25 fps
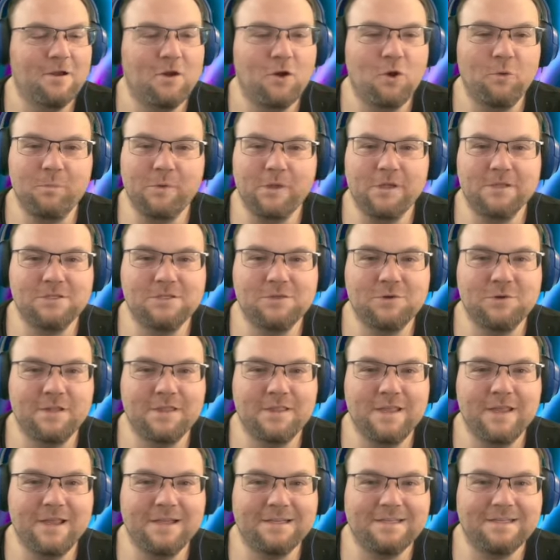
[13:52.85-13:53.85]
Hope you
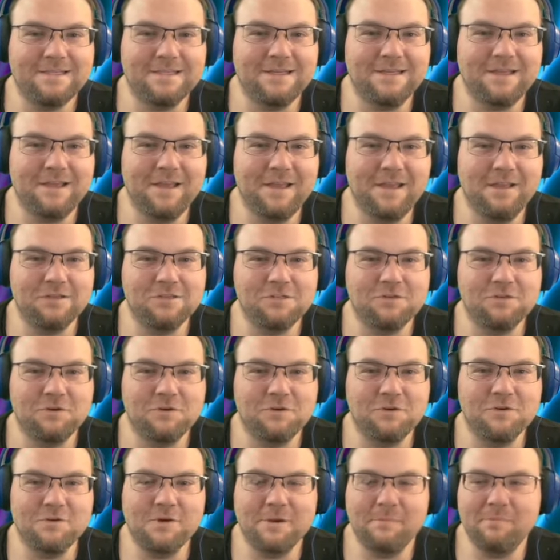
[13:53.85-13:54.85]
enjoyed that
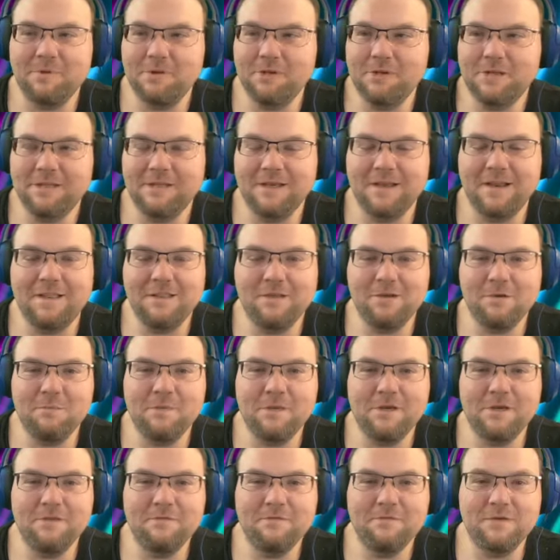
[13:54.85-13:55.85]
intro. I put a little
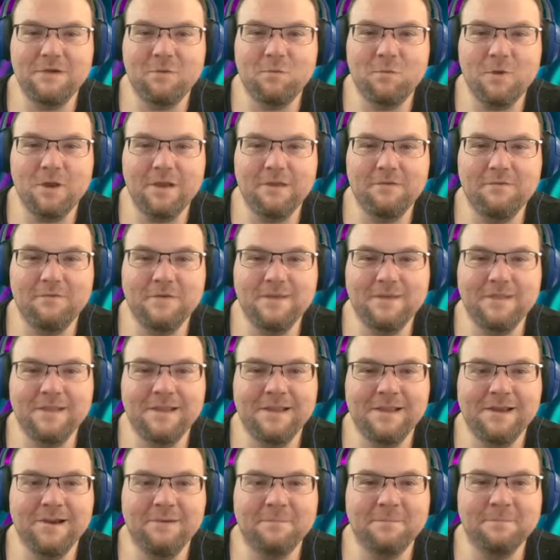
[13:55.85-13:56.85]
bit of what if in
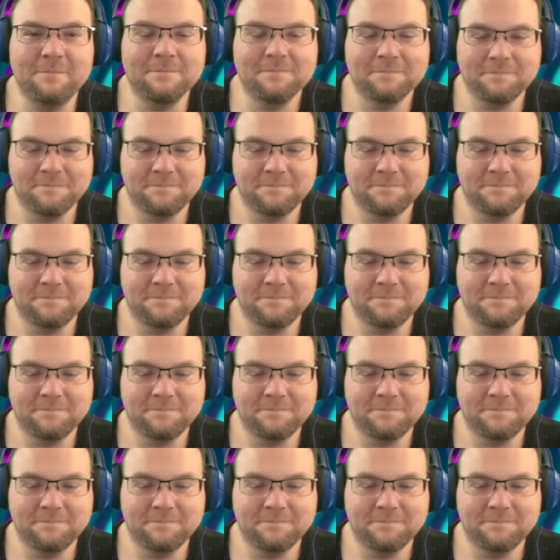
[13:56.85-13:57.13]
there.